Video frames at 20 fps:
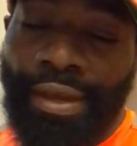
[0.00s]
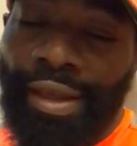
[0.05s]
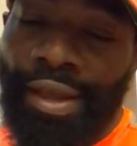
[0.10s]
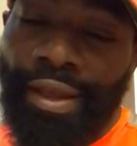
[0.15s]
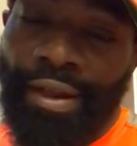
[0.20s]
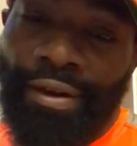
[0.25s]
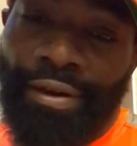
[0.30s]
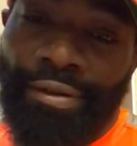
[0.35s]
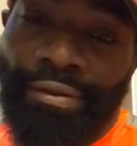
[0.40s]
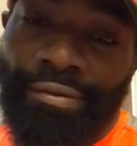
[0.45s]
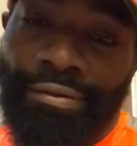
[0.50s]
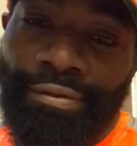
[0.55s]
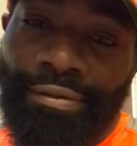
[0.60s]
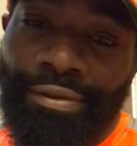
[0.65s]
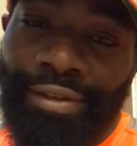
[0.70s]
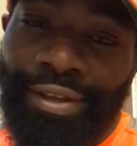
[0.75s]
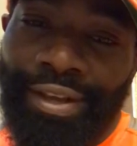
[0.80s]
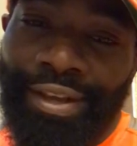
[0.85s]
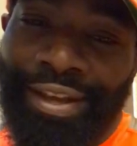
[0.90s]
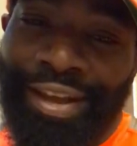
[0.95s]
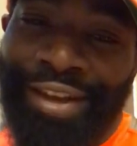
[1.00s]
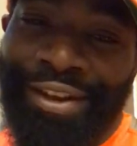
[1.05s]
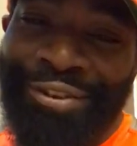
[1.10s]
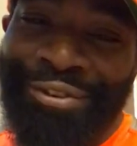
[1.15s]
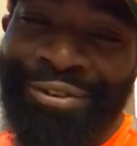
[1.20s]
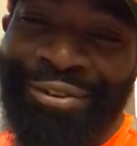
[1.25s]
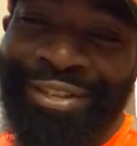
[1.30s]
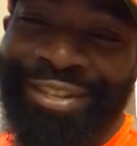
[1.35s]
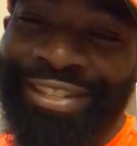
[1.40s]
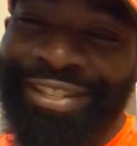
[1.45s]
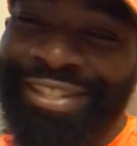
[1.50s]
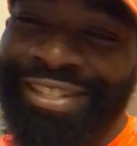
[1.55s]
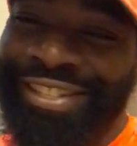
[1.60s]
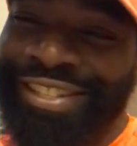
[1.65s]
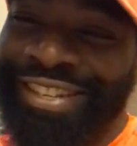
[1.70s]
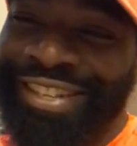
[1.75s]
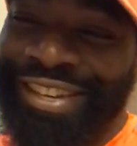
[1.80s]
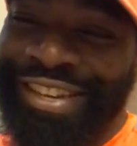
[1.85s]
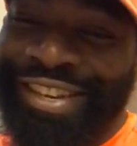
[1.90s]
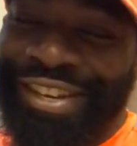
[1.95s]
can't do
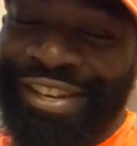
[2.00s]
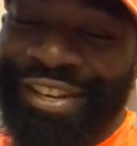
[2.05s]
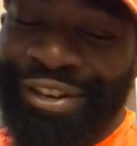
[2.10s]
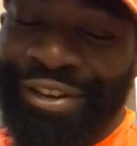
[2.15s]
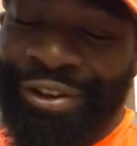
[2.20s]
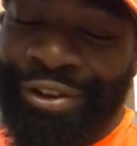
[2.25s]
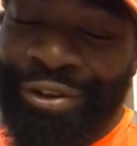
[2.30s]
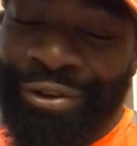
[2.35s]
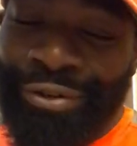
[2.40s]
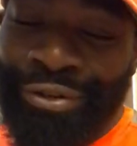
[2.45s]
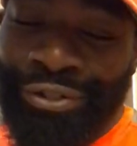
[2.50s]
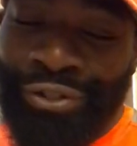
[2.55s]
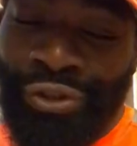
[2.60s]
it.